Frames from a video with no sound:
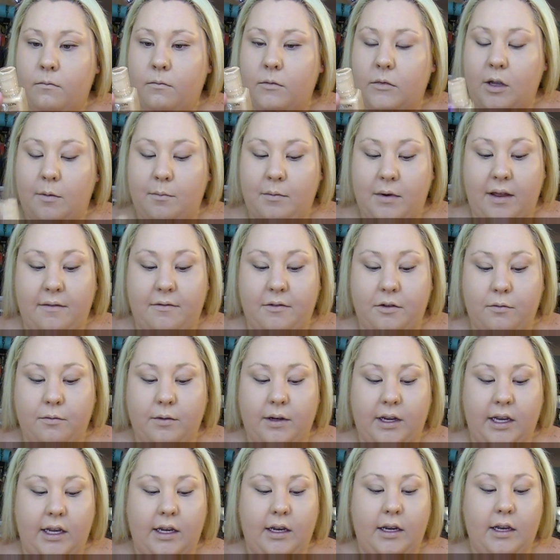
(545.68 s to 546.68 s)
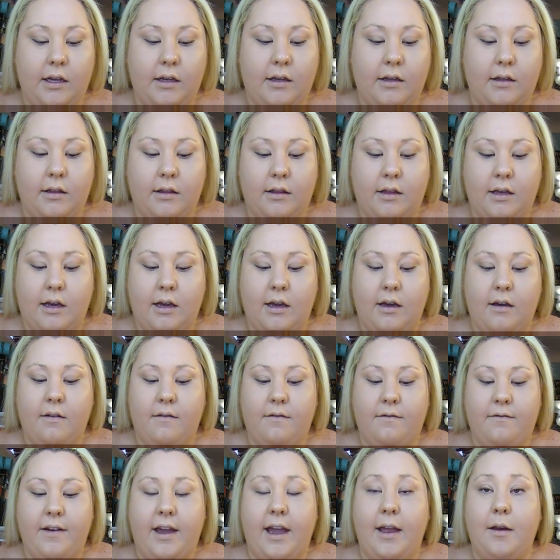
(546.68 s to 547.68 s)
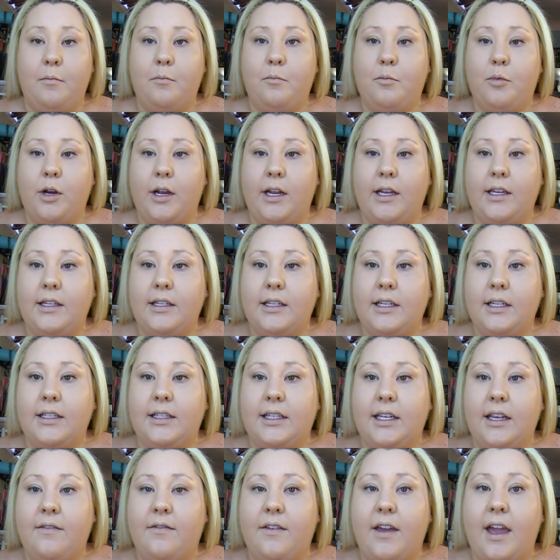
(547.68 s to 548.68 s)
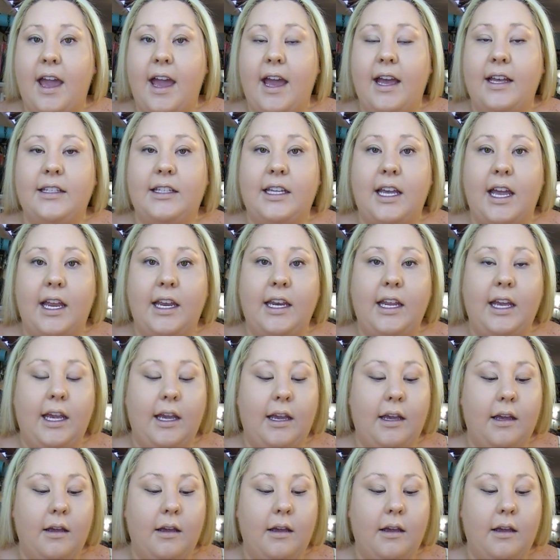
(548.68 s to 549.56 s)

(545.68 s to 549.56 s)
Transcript: I'm going to have to read the fine print to see if it has any